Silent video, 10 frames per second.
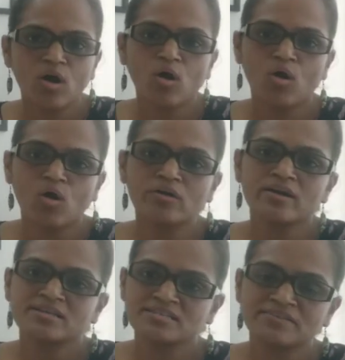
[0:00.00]
or
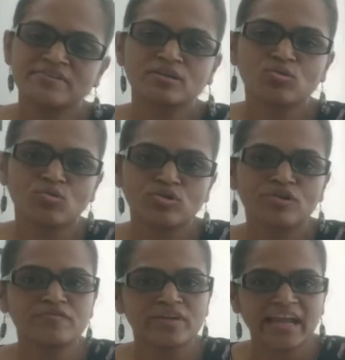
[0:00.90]
Civil Code of
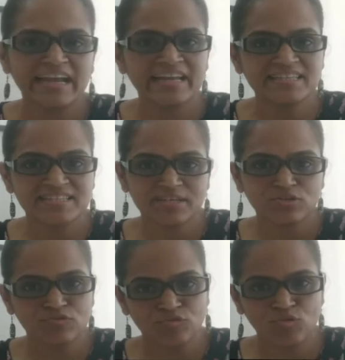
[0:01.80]

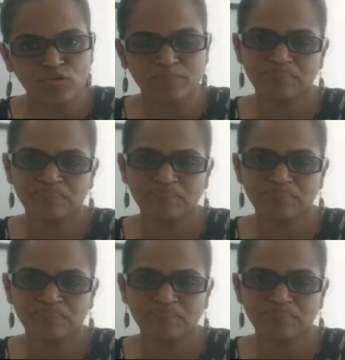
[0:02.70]
1804.